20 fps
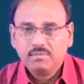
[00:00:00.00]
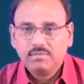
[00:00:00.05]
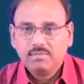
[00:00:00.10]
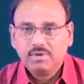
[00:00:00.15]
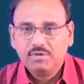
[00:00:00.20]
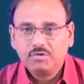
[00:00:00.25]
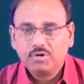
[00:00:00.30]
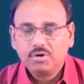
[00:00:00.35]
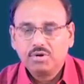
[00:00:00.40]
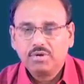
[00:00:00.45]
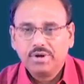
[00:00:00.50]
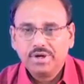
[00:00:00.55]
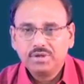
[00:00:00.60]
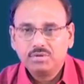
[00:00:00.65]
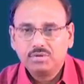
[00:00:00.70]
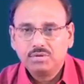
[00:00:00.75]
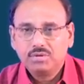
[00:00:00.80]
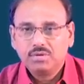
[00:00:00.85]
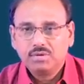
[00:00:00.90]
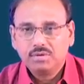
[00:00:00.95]
before going
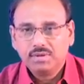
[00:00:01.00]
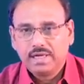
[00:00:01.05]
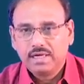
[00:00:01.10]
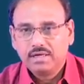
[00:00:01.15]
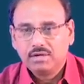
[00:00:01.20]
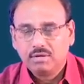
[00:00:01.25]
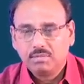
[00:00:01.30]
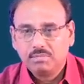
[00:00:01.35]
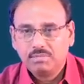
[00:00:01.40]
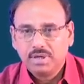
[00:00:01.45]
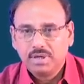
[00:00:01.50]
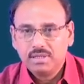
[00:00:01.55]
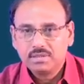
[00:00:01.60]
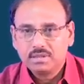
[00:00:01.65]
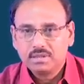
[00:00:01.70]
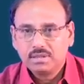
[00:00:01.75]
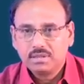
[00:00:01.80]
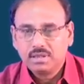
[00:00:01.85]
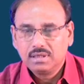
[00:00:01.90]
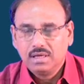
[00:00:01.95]
to that
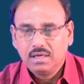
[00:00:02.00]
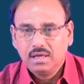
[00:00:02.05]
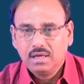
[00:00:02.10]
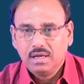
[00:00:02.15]
comparison,